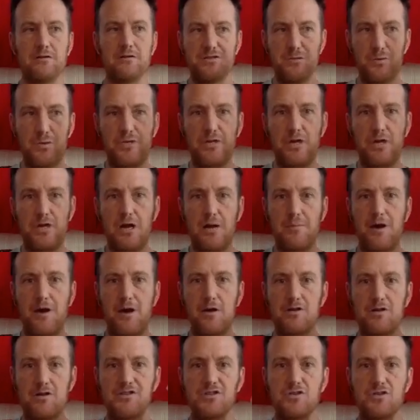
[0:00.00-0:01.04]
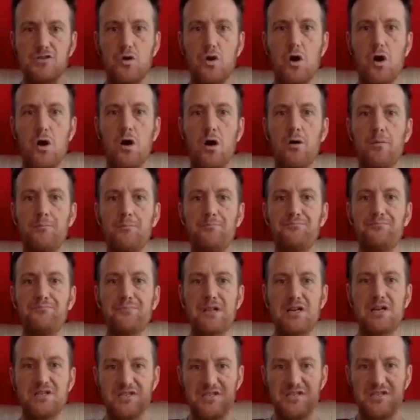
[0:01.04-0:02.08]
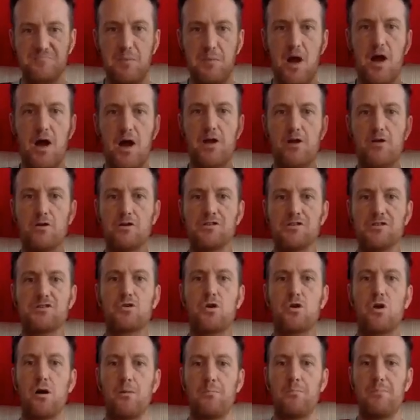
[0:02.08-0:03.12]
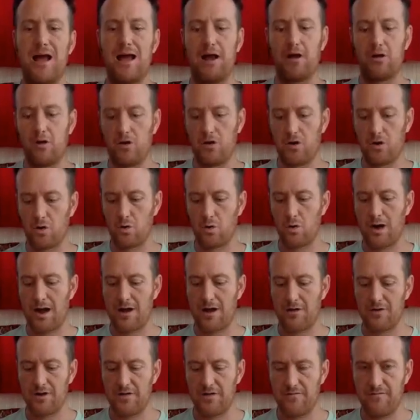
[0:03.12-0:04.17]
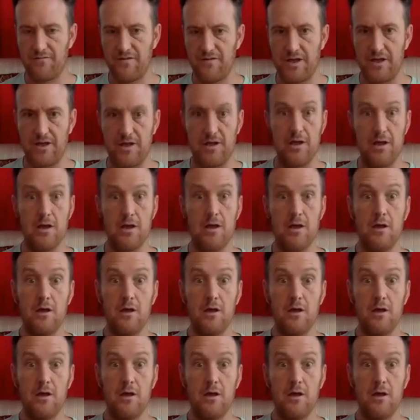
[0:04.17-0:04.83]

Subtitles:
So we talk about a strong spine or a strong back or grounded feet,